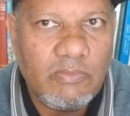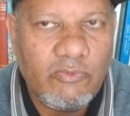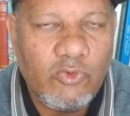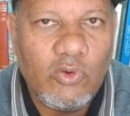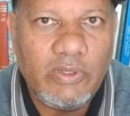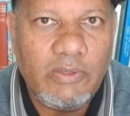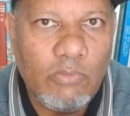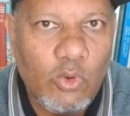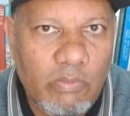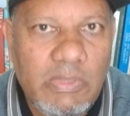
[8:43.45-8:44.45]
for the
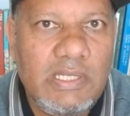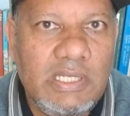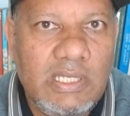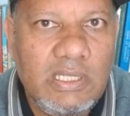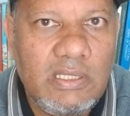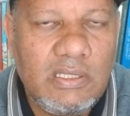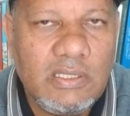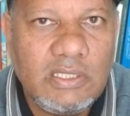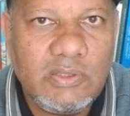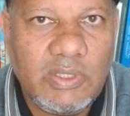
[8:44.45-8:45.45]
mu'mineen,
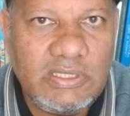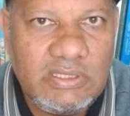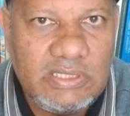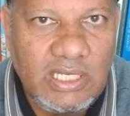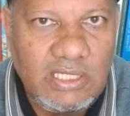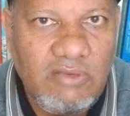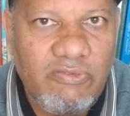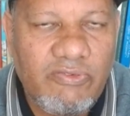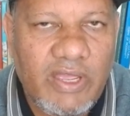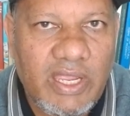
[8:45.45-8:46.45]
to
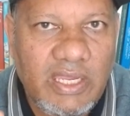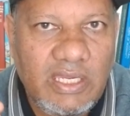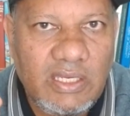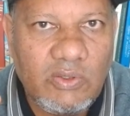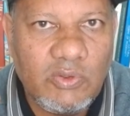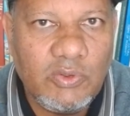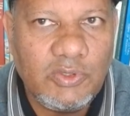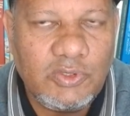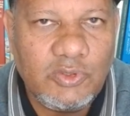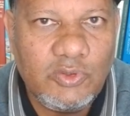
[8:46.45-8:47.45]
identify or
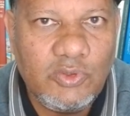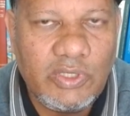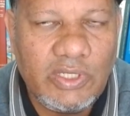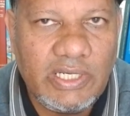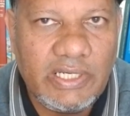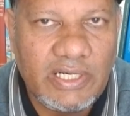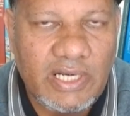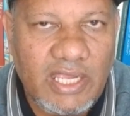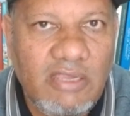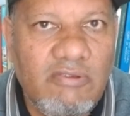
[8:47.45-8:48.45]
to
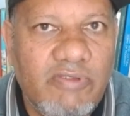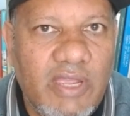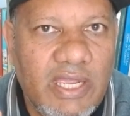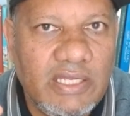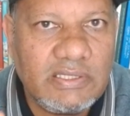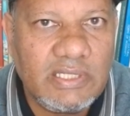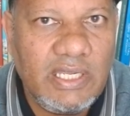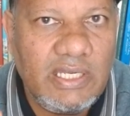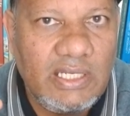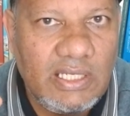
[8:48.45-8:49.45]
arrive at a
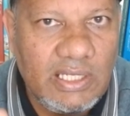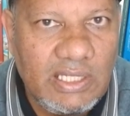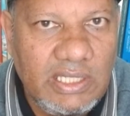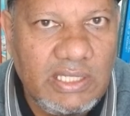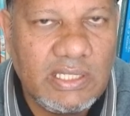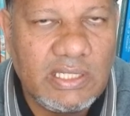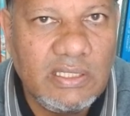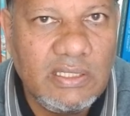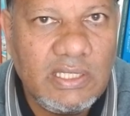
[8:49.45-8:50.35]
leader